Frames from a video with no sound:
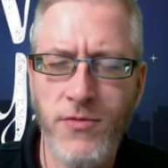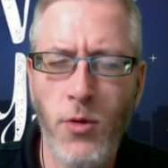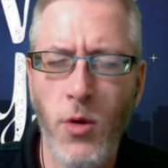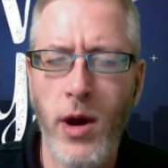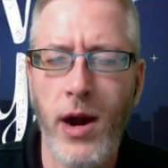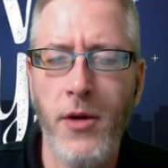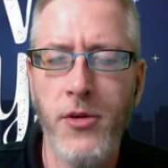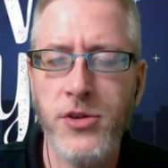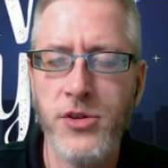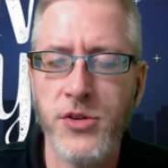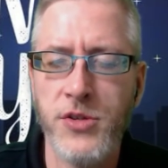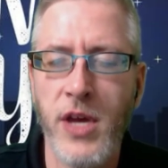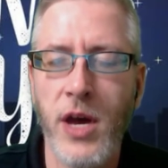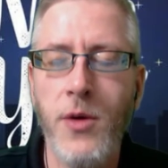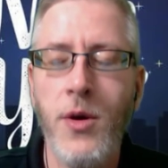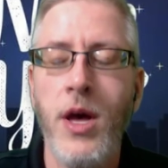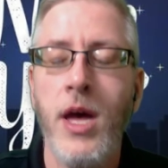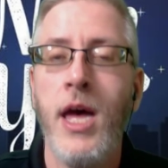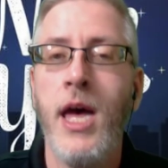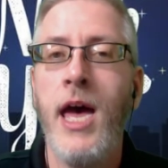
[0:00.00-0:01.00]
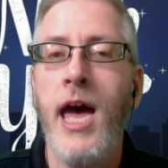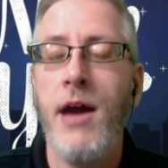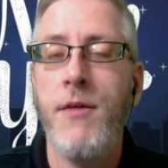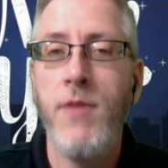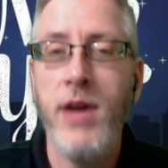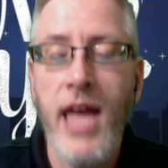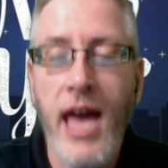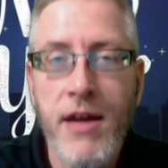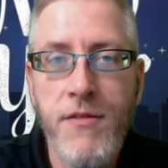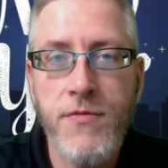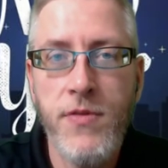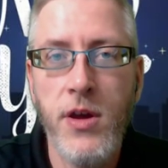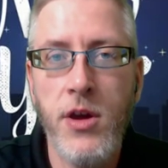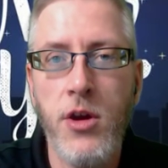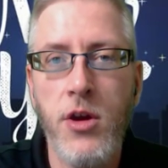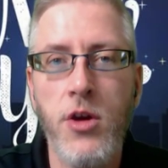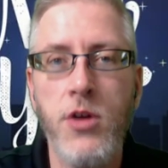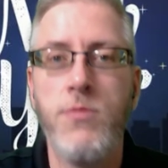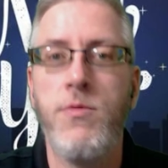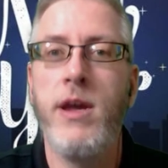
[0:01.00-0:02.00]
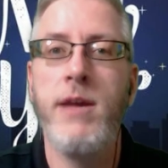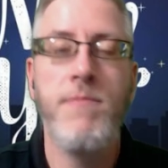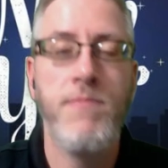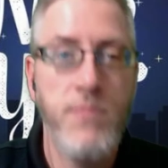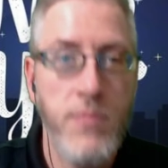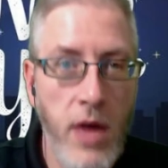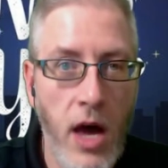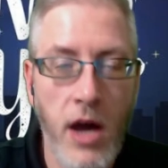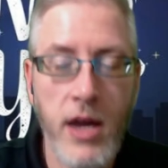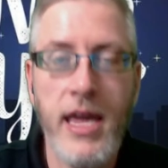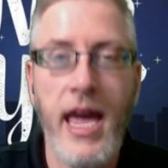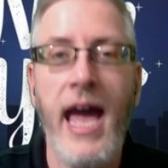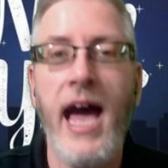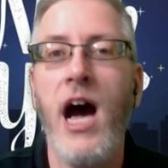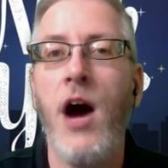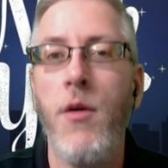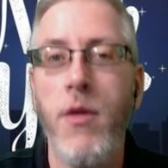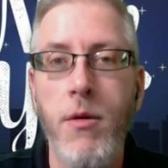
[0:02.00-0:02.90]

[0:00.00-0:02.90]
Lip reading: hours or so. We had food. We hung out.